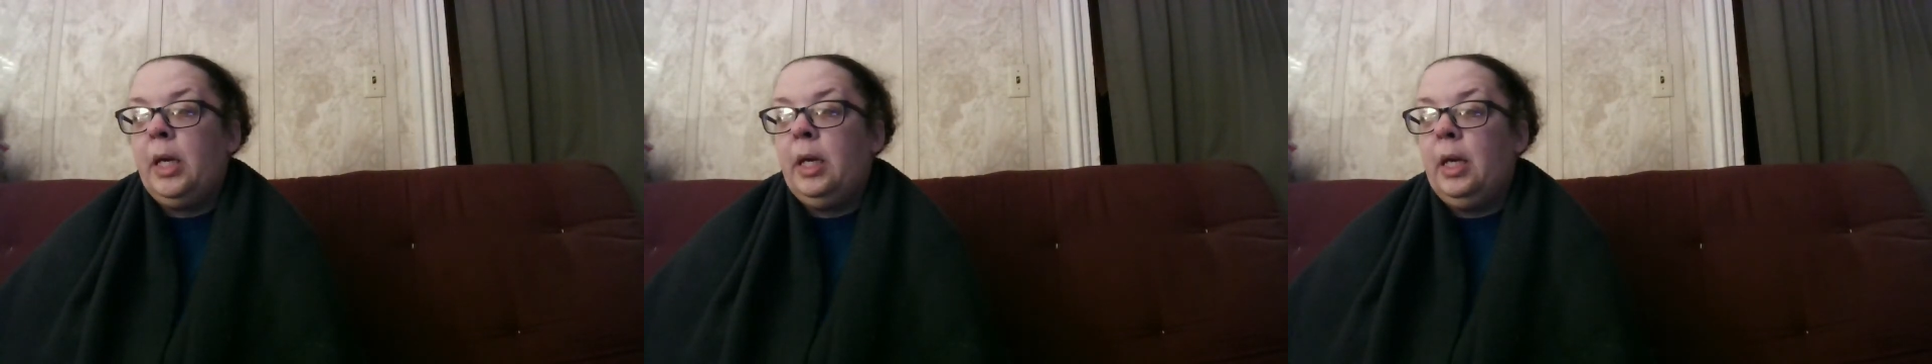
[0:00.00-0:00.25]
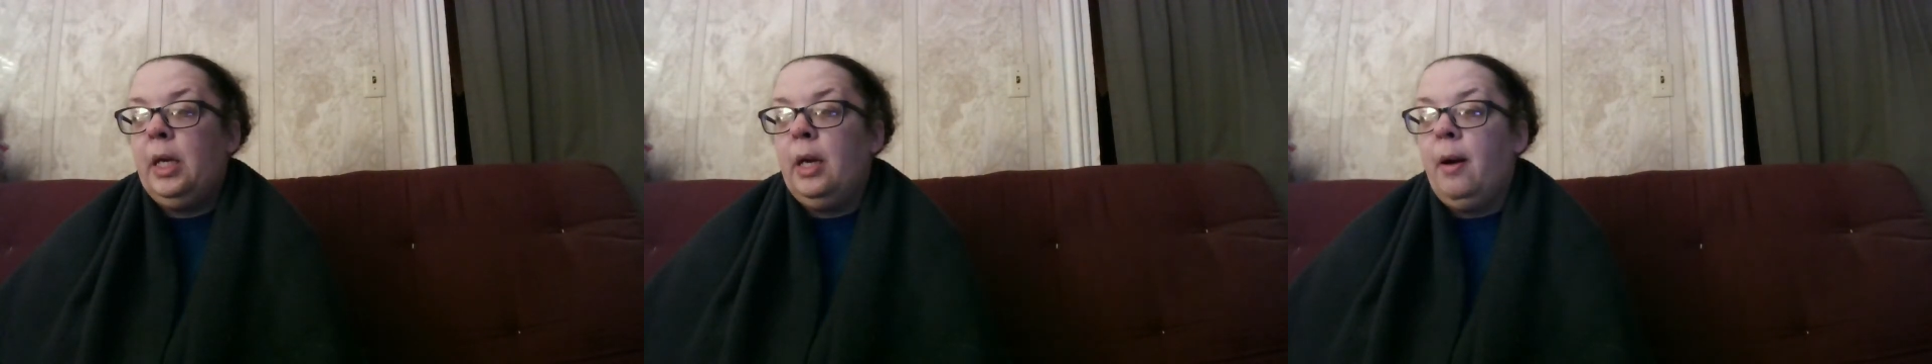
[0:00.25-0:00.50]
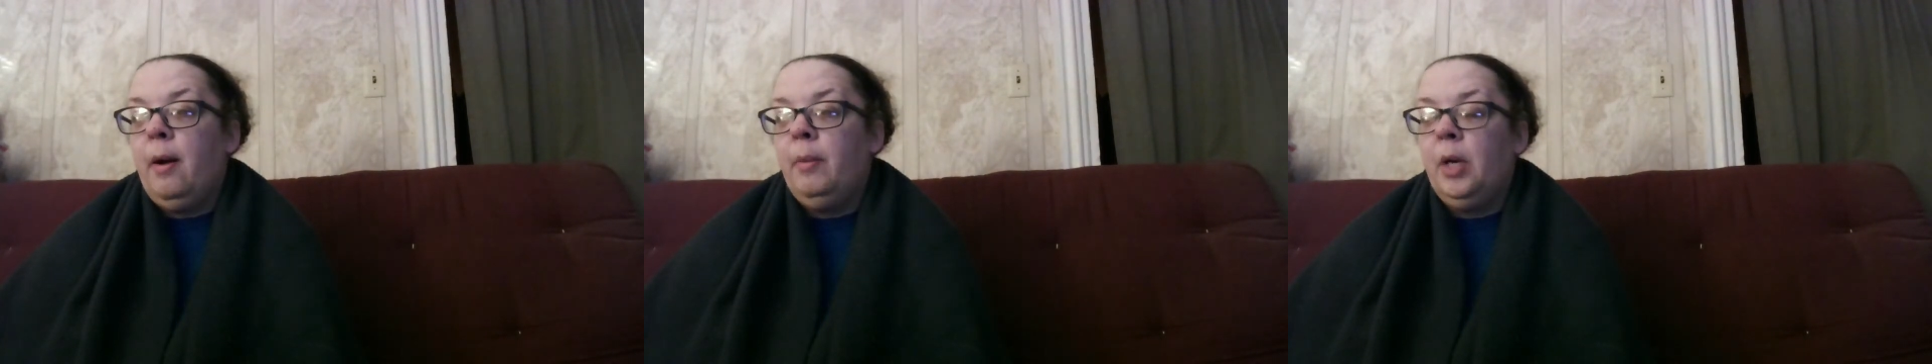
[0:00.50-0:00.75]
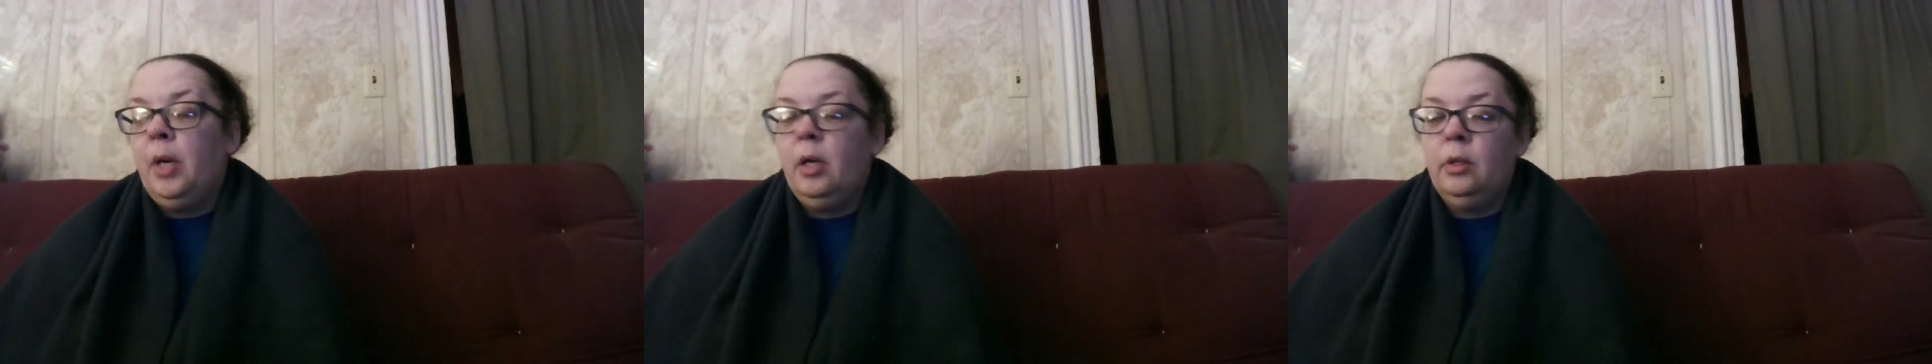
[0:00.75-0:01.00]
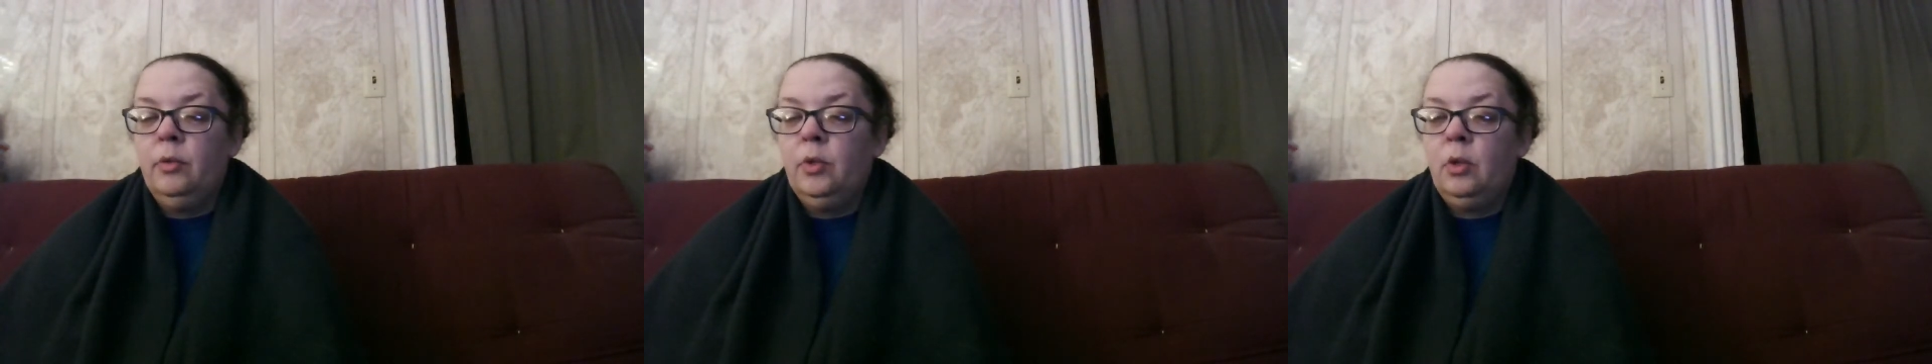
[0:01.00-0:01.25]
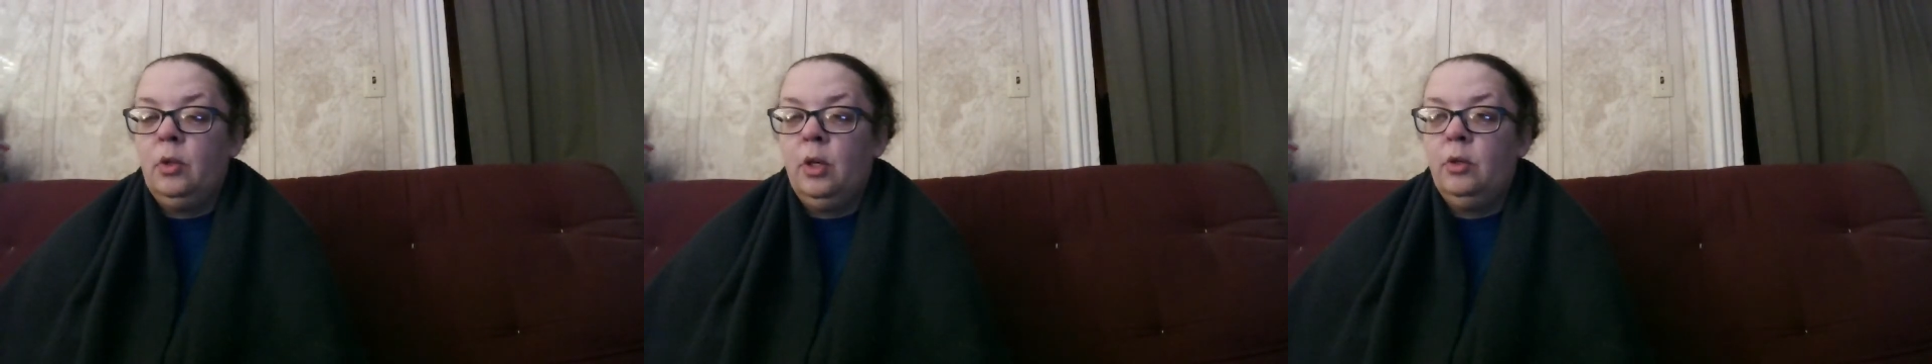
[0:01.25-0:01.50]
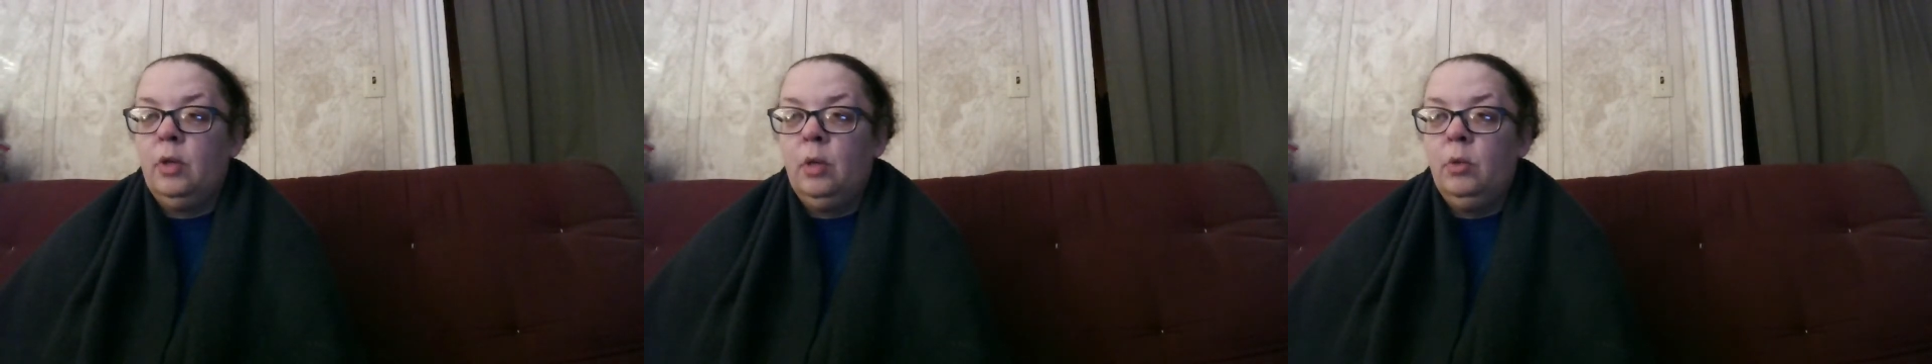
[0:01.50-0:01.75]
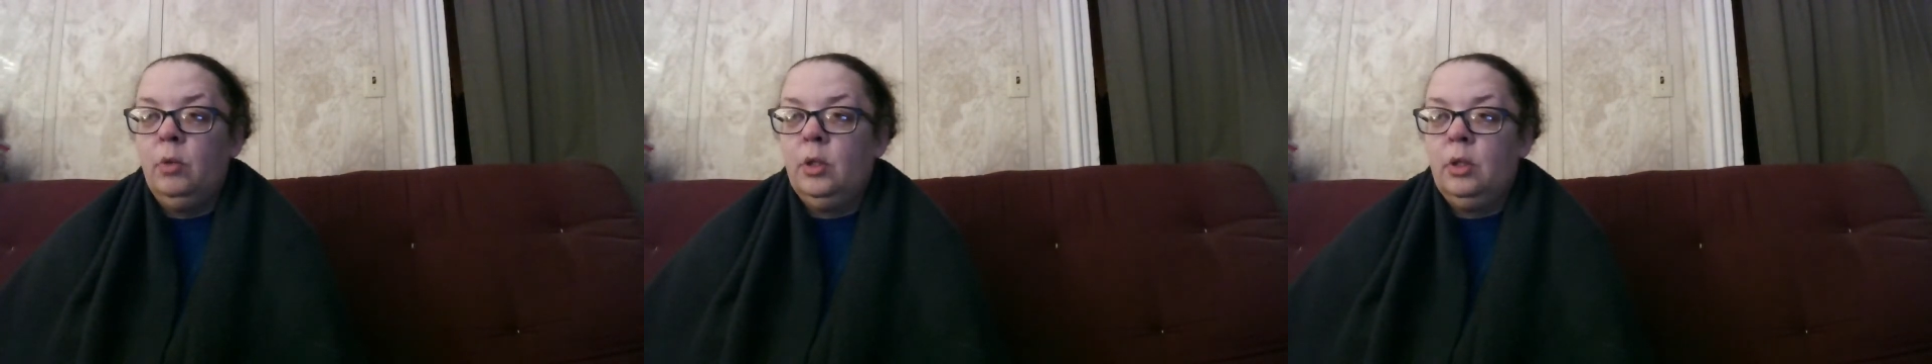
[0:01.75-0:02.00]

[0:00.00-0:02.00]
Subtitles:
He, because of Star Trek,